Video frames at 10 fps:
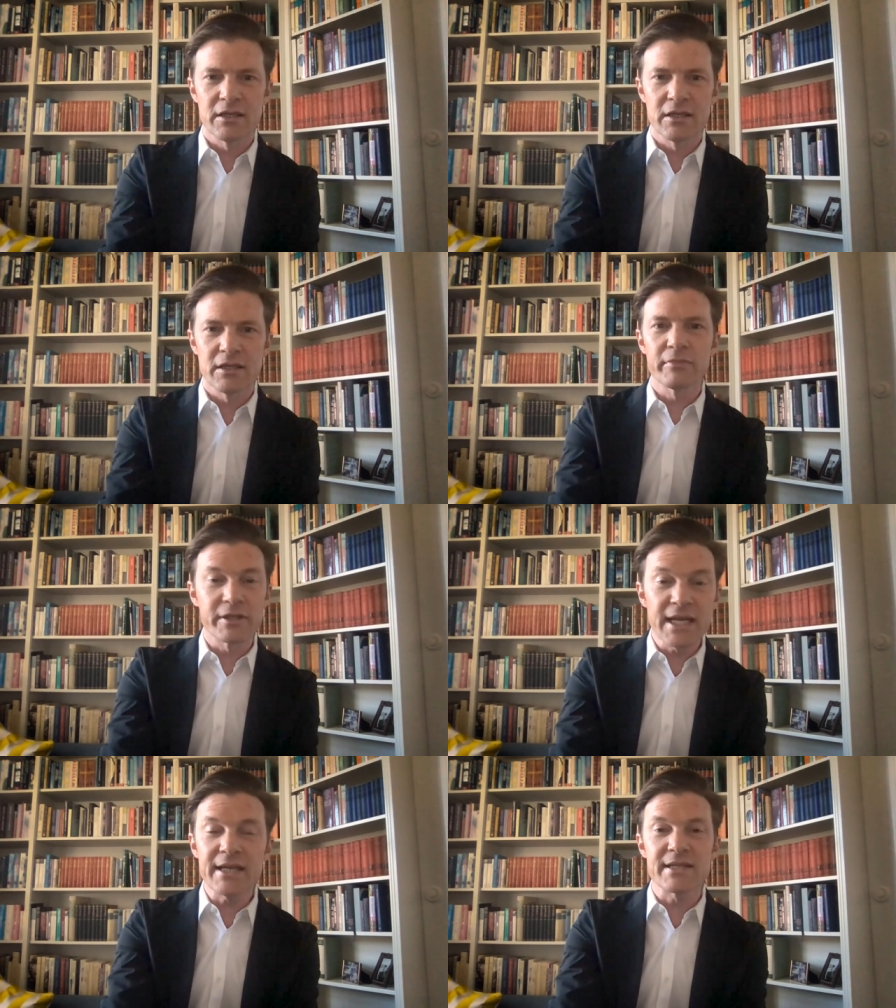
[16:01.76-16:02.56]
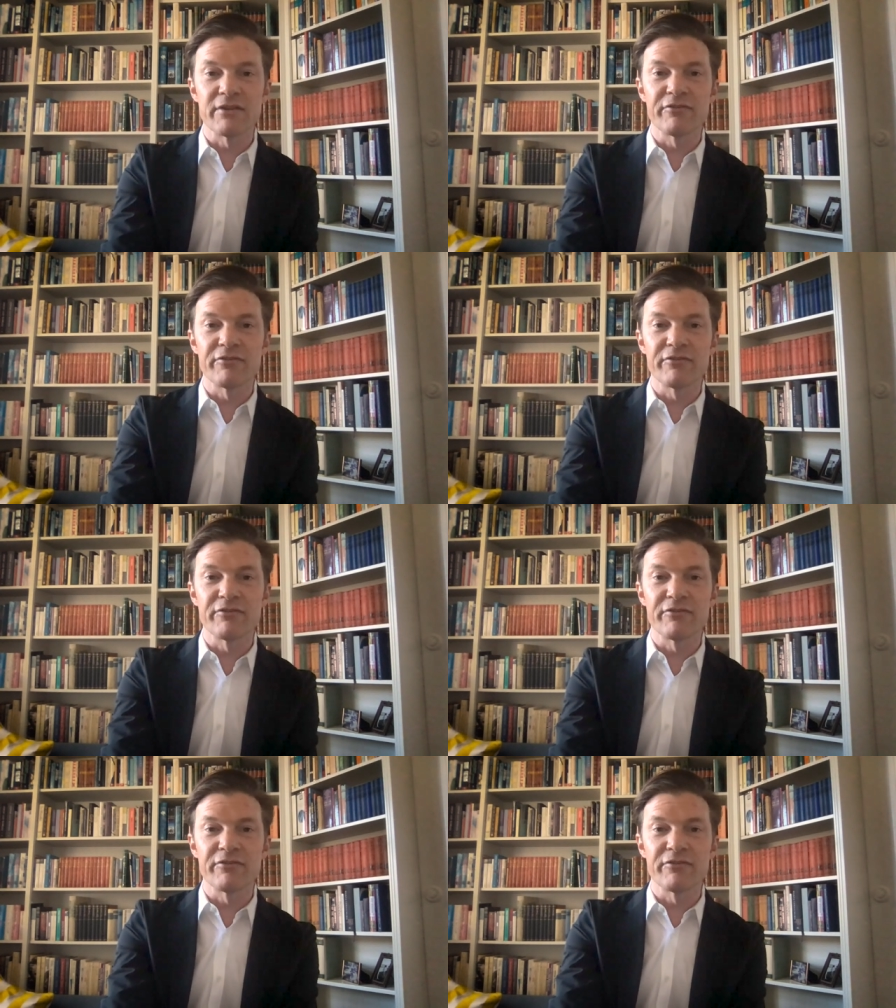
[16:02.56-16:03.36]
for the data for
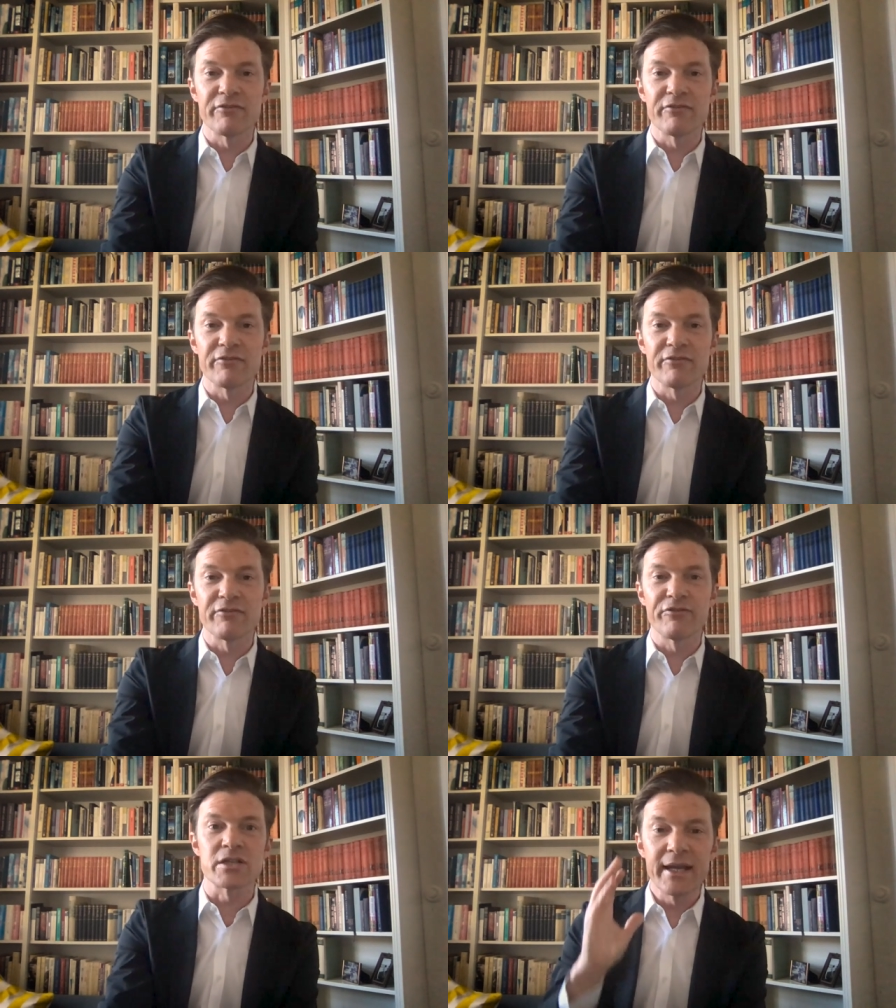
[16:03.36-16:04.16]
the evaluation,